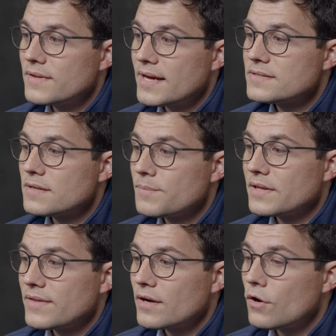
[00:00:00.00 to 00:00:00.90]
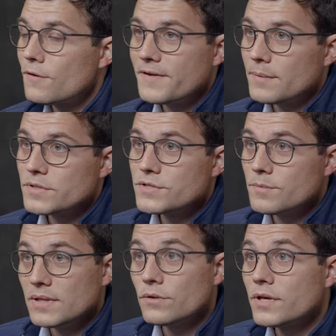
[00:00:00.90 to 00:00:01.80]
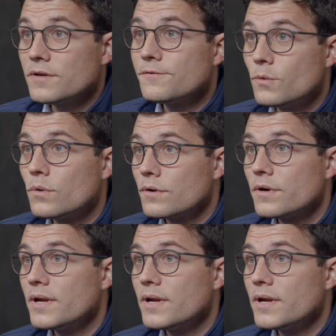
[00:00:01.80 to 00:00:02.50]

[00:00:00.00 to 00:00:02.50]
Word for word: that's something that all families should be looking for